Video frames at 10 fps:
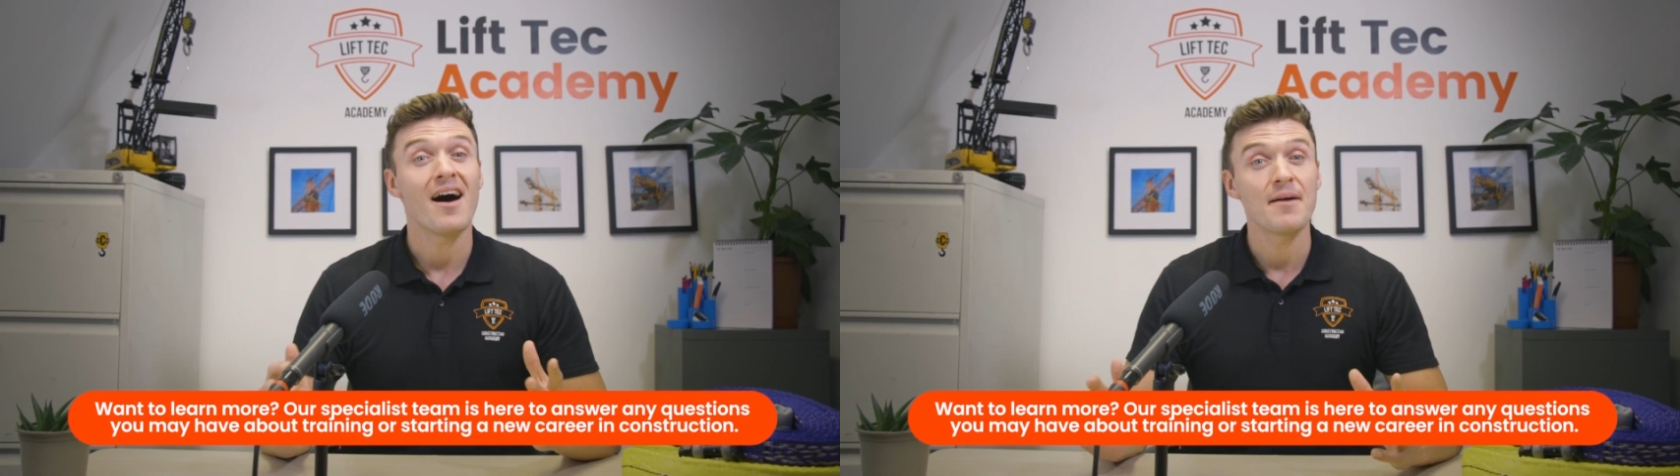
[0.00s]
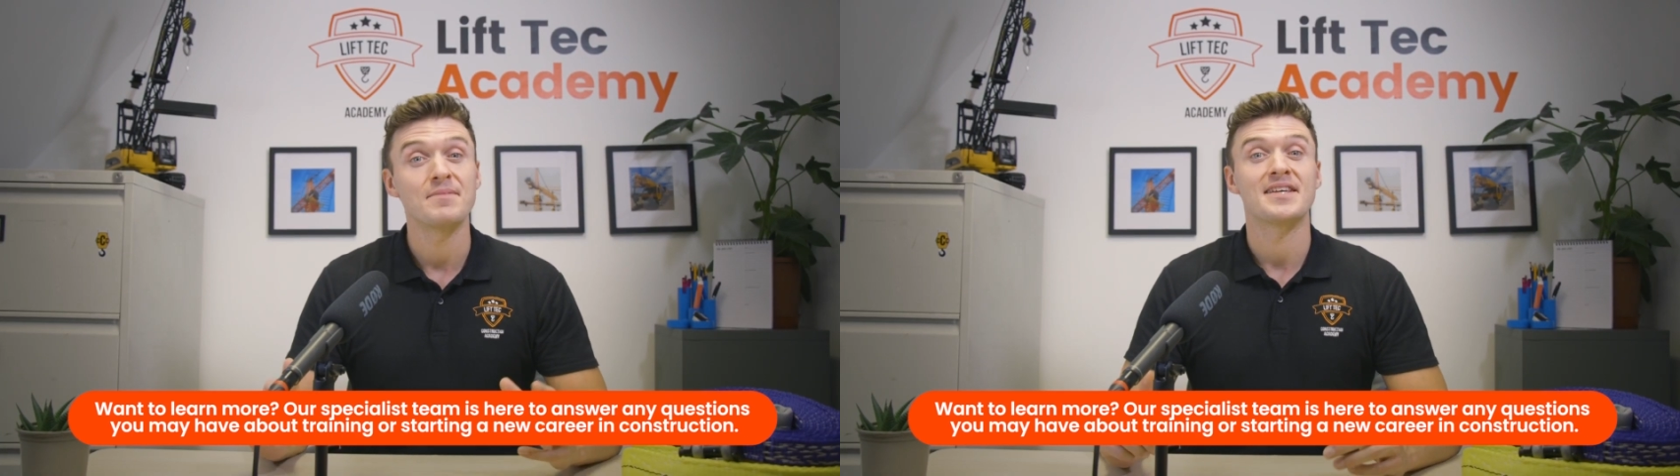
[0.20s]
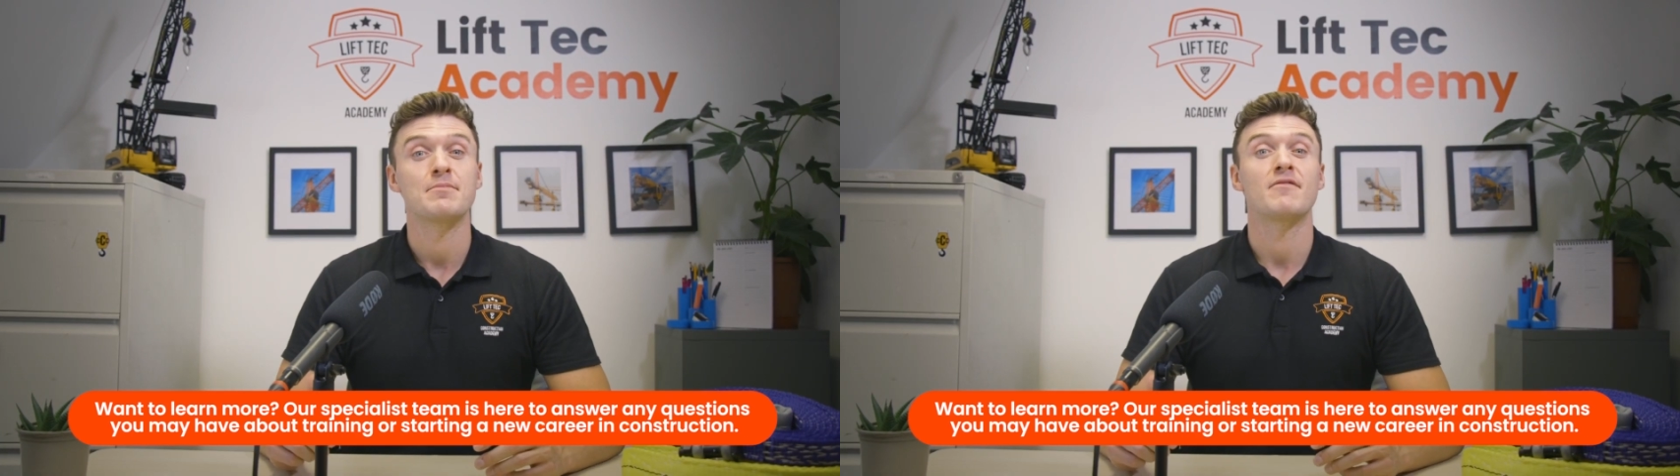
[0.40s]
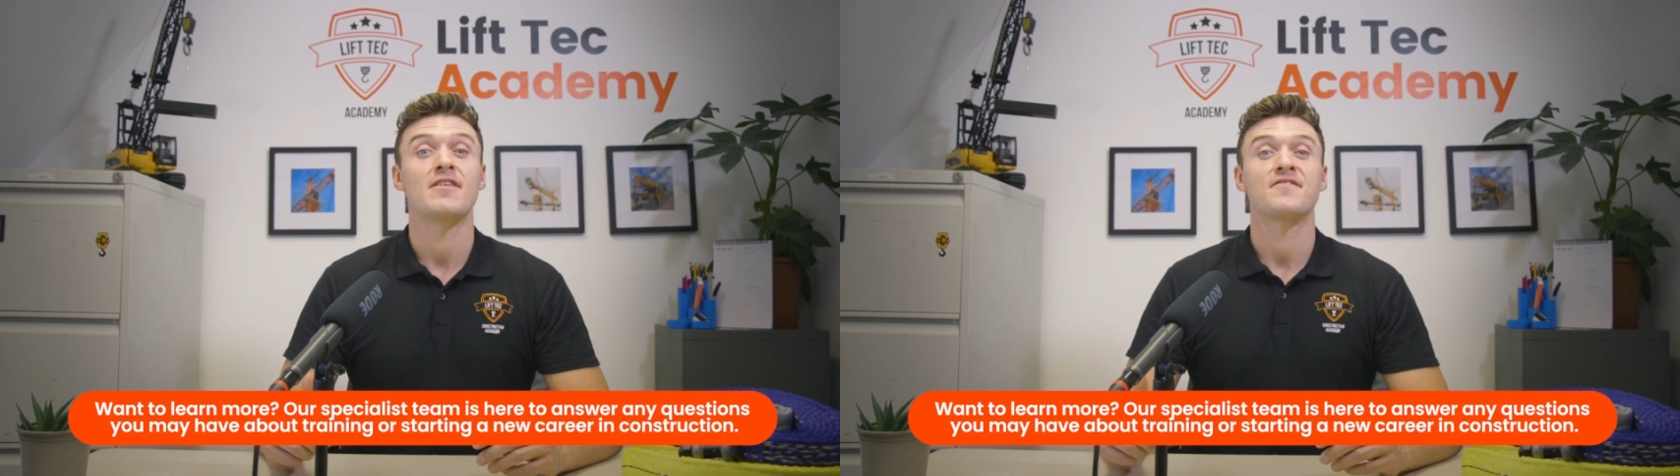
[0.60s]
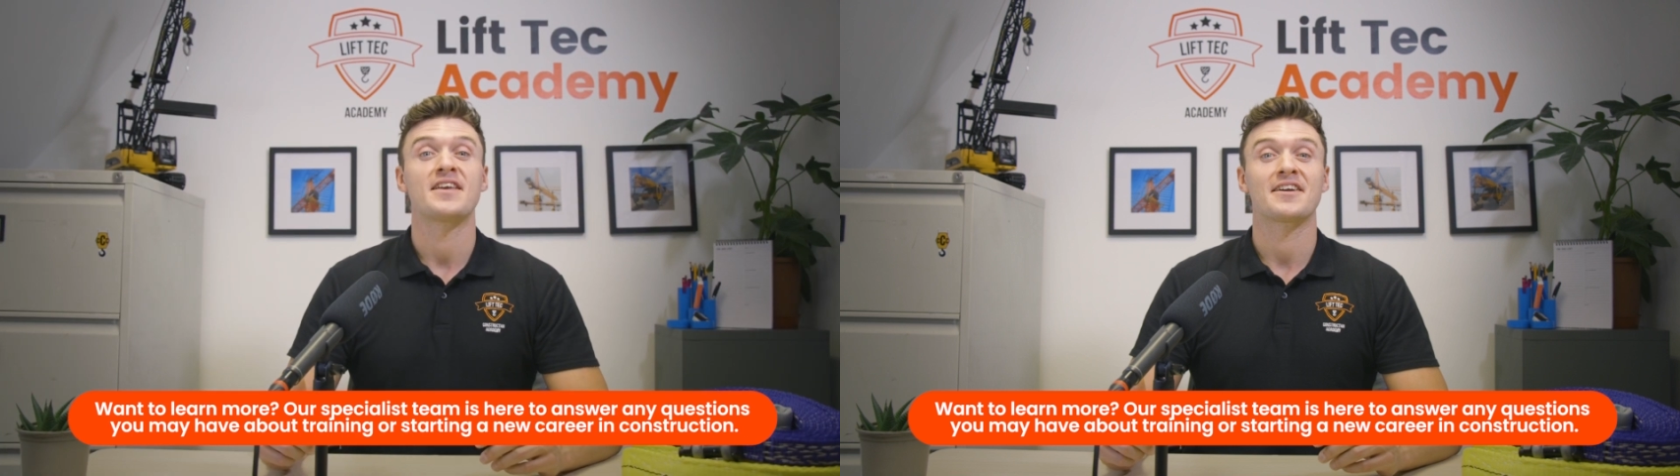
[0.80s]
I'm Tim with
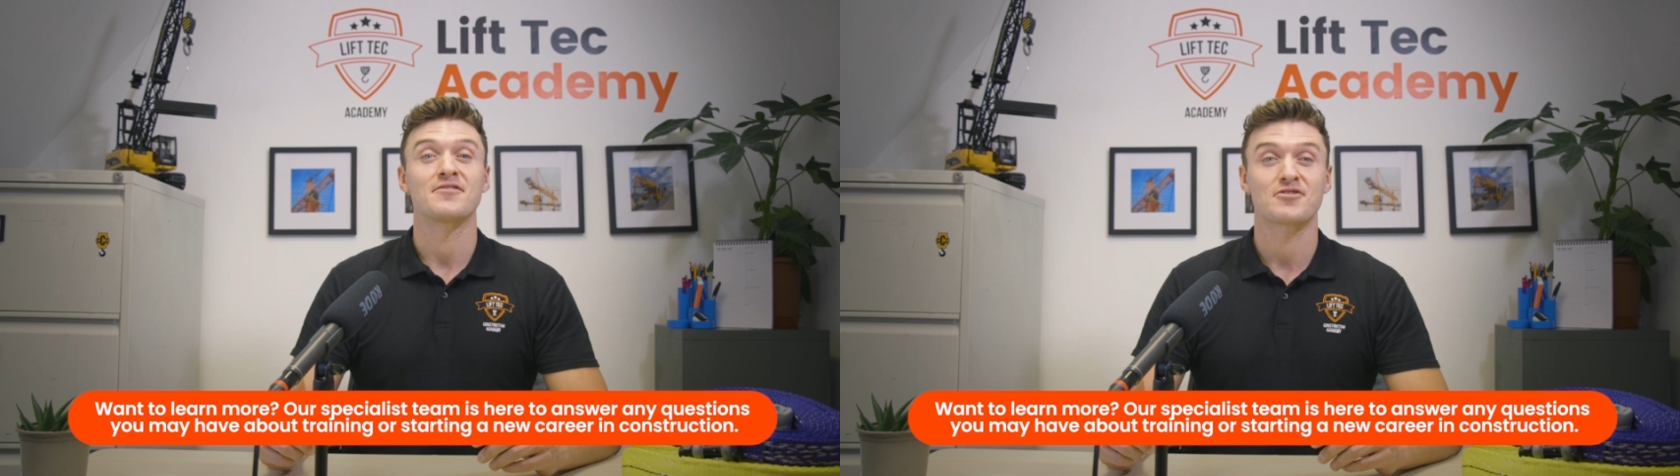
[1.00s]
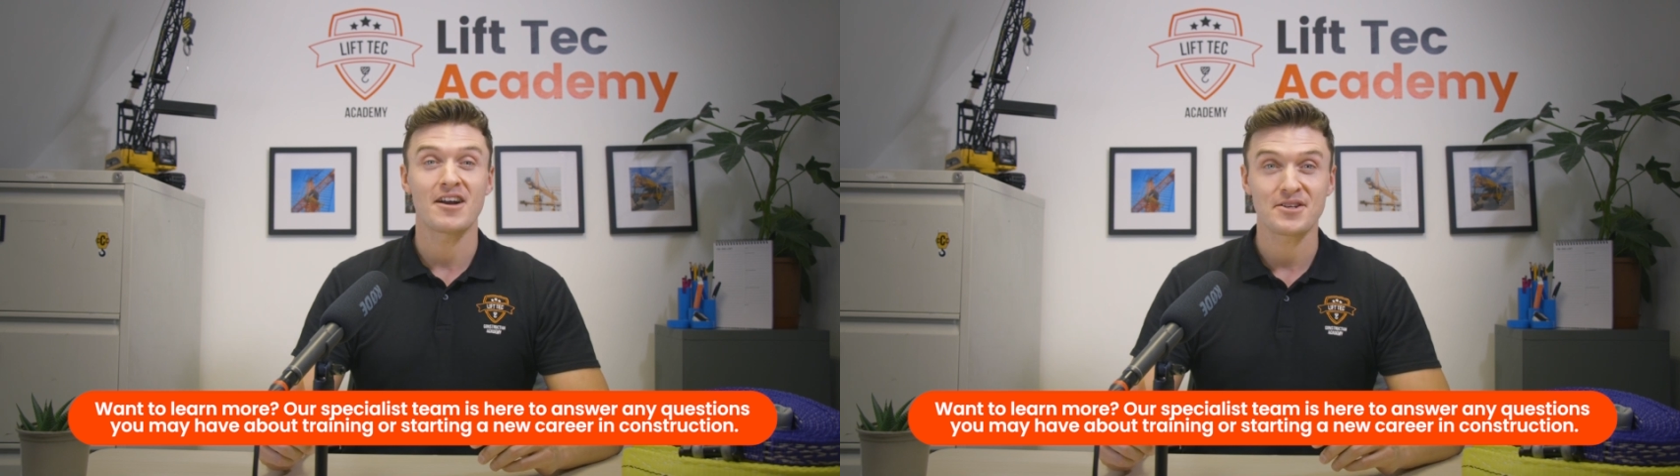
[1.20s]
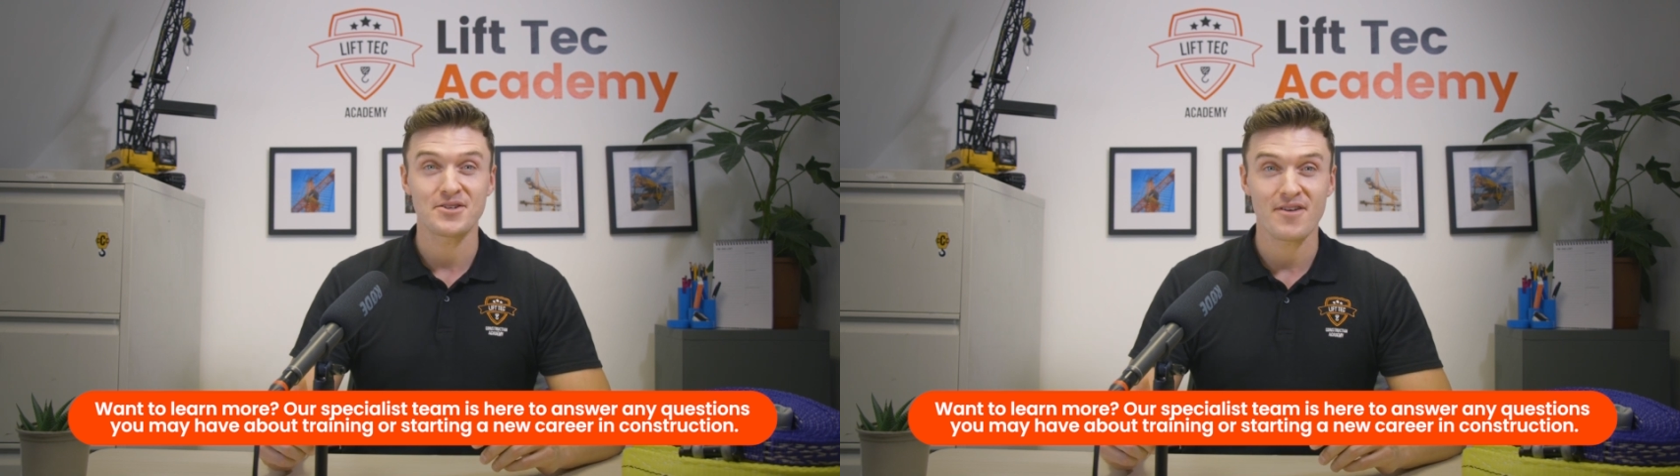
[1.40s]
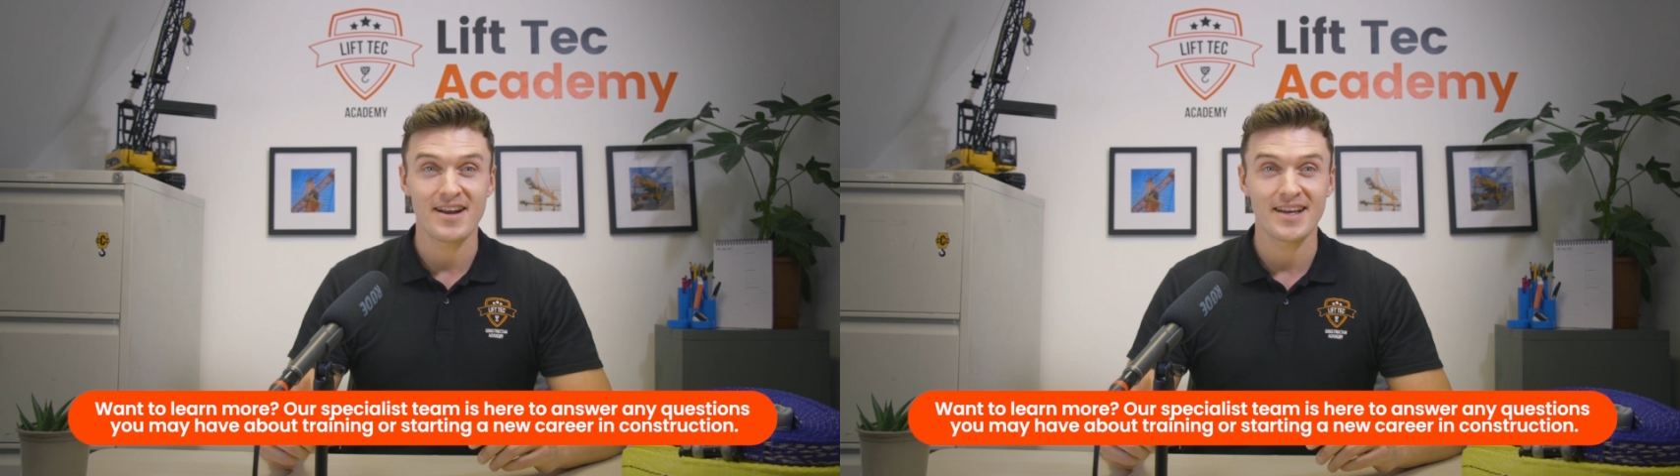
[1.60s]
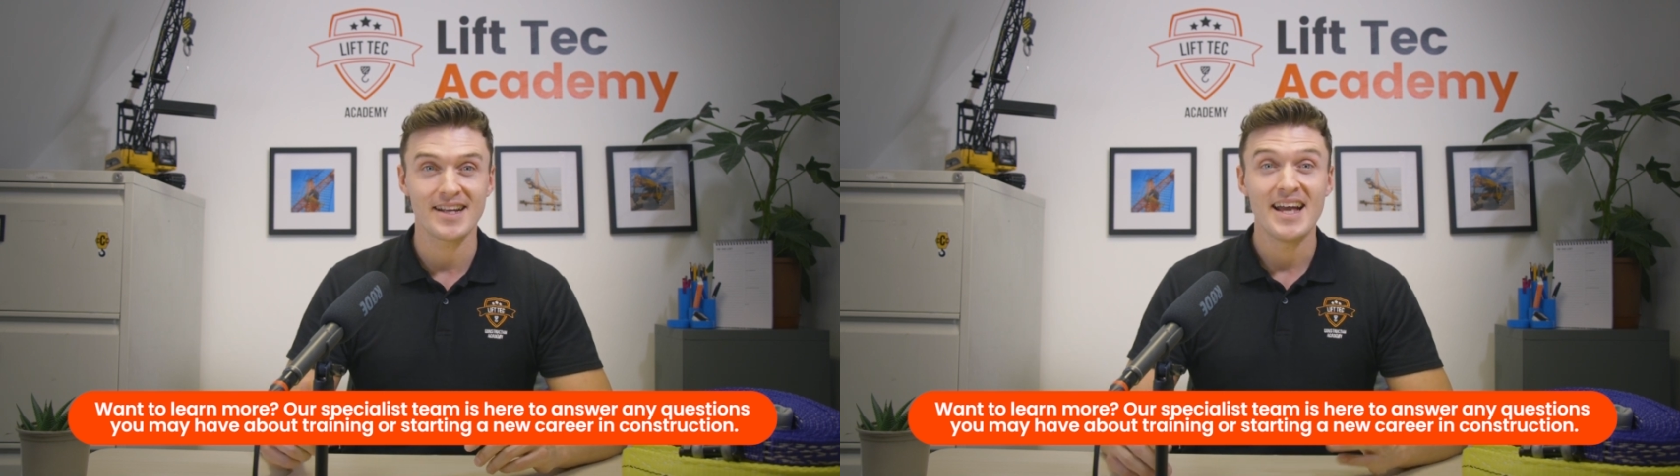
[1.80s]
LiftTech Construction
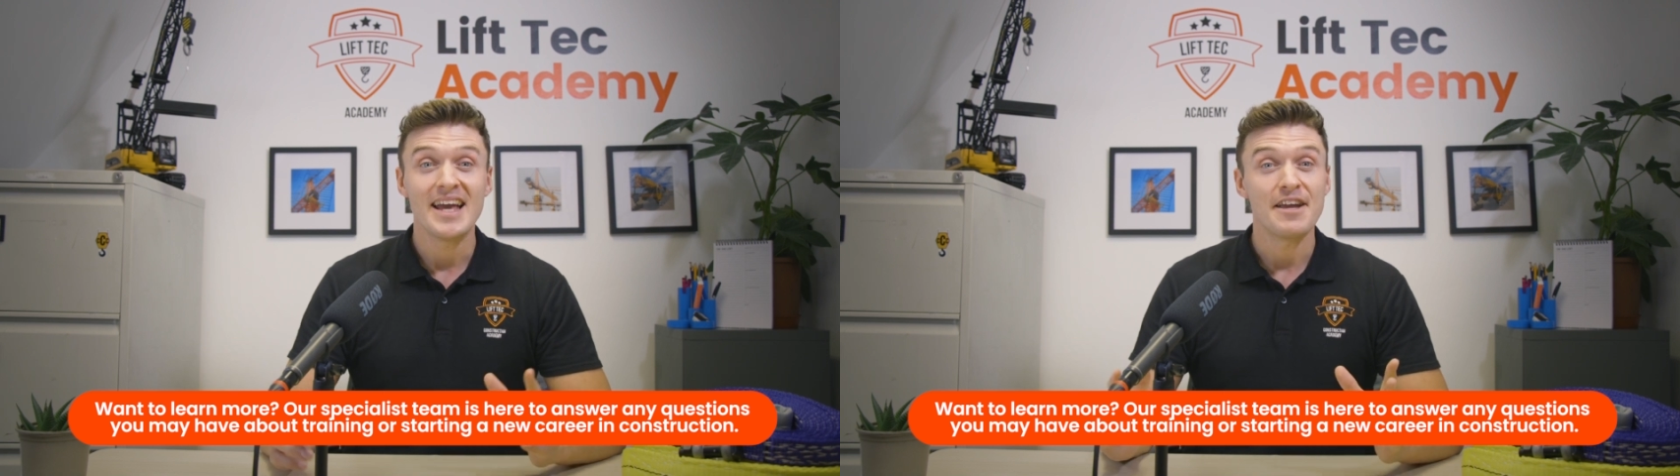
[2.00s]
Training.